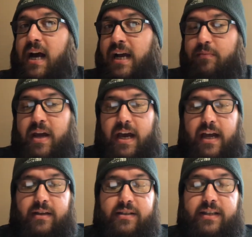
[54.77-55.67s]

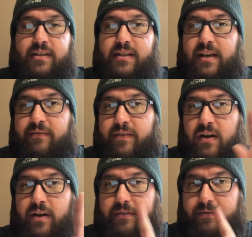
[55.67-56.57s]
iPad since the
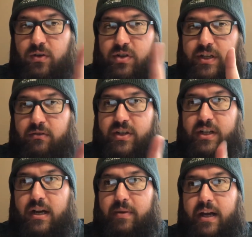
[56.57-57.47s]
very first
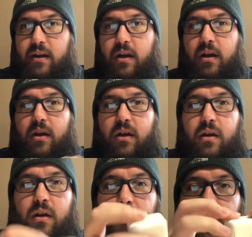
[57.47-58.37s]
generation iPad,
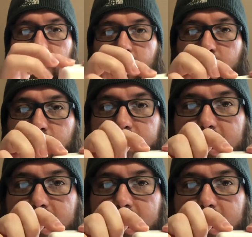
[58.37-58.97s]
we've